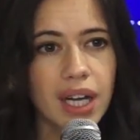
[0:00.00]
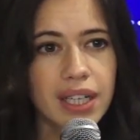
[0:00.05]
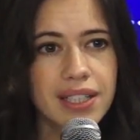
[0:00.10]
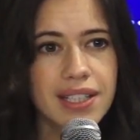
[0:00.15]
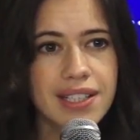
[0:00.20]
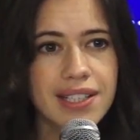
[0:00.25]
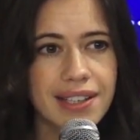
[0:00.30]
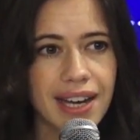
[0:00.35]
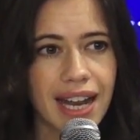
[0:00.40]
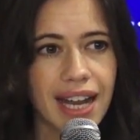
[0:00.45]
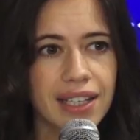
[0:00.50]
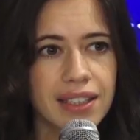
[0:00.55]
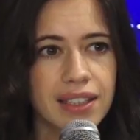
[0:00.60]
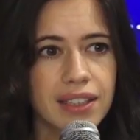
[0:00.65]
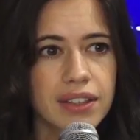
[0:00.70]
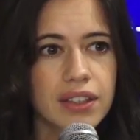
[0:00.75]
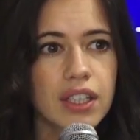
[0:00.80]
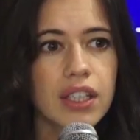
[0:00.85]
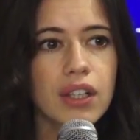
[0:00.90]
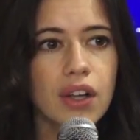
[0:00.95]

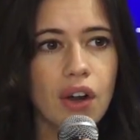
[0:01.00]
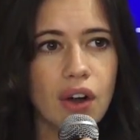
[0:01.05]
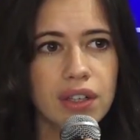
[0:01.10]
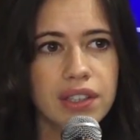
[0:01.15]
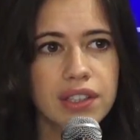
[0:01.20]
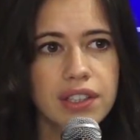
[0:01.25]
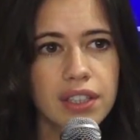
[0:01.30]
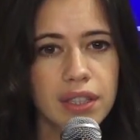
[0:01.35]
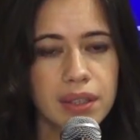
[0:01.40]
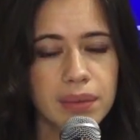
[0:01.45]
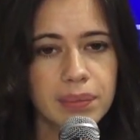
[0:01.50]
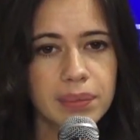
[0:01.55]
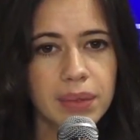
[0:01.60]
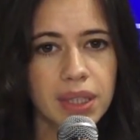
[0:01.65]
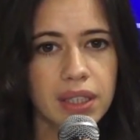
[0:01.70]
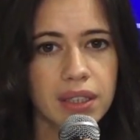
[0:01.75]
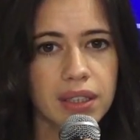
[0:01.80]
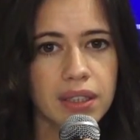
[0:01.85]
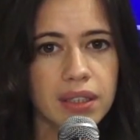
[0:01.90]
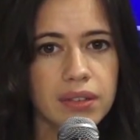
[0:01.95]
understand the long-term
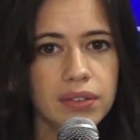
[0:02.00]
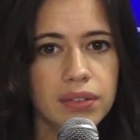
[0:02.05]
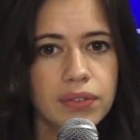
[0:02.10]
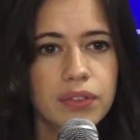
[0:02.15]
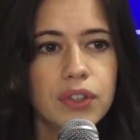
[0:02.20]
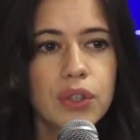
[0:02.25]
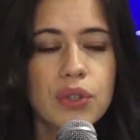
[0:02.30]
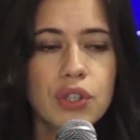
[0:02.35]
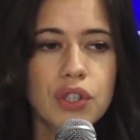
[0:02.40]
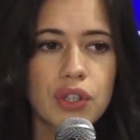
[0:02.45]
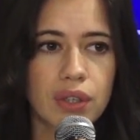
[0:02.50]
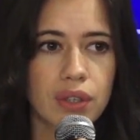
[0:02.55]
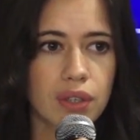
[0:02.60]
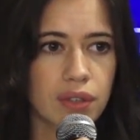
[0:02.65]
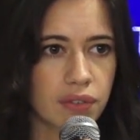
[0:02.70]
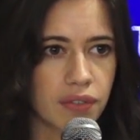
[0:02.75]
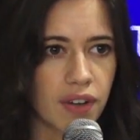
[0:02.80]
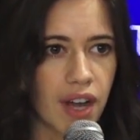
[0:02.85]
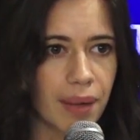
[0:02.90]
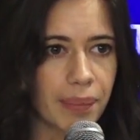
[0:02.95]
future
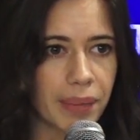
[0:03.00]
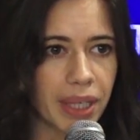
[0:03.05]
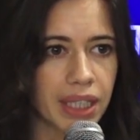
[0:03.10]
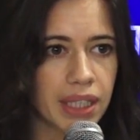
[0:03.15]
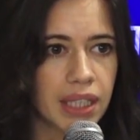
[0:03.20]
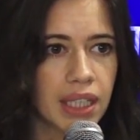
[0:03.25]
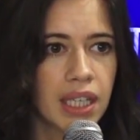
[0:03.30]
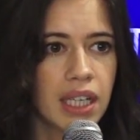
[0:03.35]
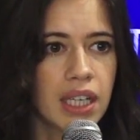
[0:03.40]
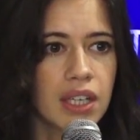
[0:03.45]
of farming.